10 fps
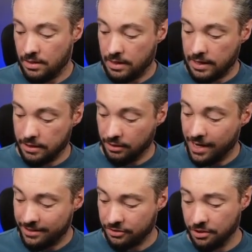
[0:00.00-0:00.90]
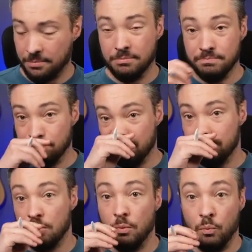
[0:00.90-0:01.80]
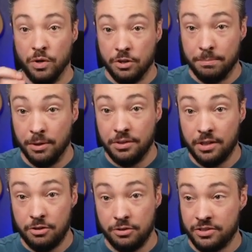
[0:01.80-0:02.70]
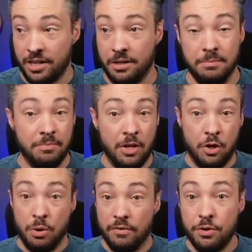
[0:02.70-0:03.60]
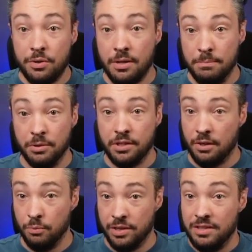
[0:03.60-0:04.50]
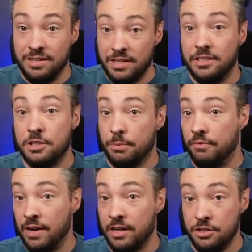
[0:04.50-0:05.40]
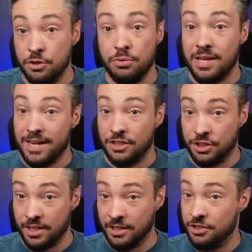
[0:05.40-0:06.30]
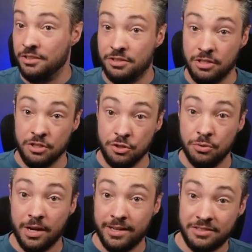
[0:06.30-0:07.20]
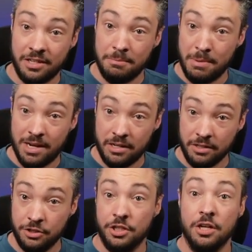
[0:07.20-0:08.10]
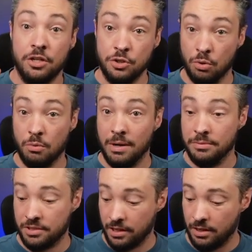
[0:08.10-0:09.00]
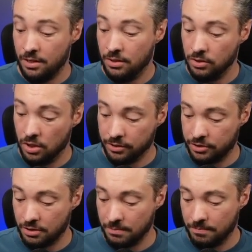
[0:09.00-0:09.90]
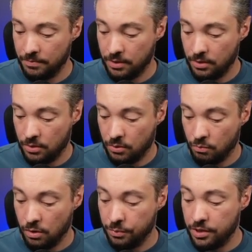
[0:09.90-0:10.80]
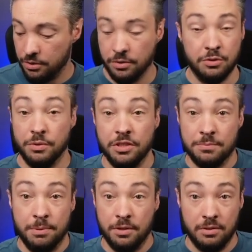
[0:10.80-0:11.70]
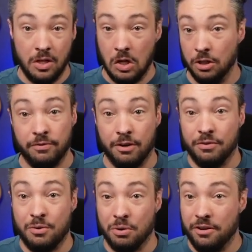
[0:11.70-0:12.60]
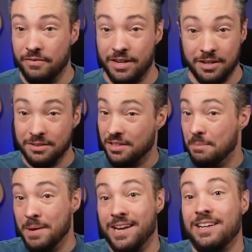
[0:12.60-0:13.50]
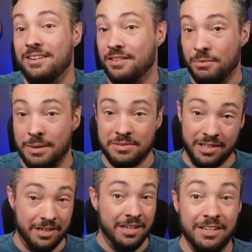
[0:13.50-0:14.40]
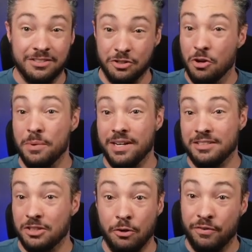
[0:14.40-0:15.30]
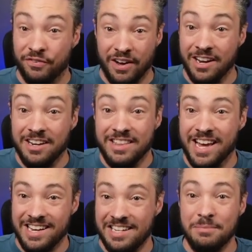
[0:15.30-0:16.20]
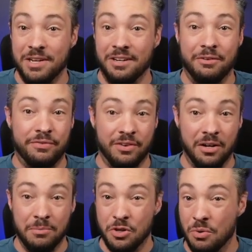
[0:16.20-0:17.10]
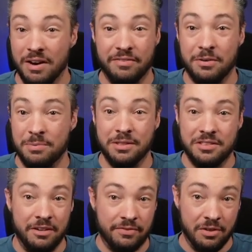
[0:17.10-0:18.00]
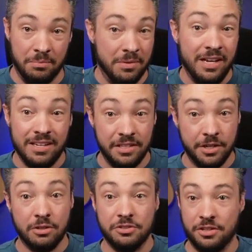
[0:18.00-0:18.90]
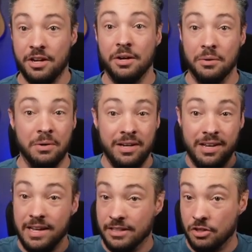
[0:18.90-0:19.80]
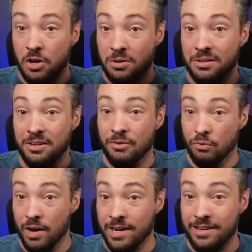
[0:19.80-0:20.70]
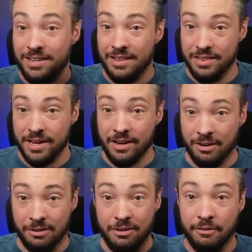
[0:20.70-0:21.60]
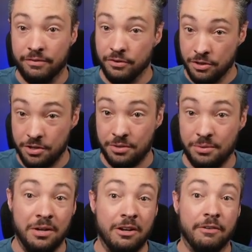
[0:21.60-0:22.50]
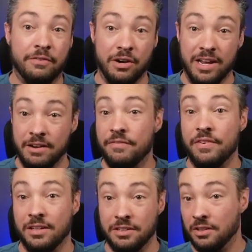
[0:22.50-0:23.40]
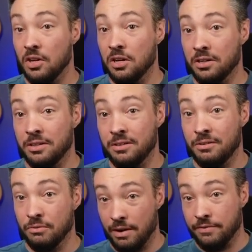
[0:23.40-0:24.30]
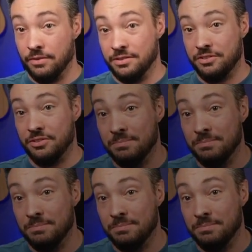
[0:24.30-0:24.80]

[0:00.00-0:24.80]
And then lastly, when you're building a new site, whoever you end up building it with needs to provide you the education so that you guys can manage your website long term. What we do is we just put all of our recorded videos in the back end of the website, so nobody has to go find that email from whoever built it from years ago. It's all right there for you for infinitely long reference.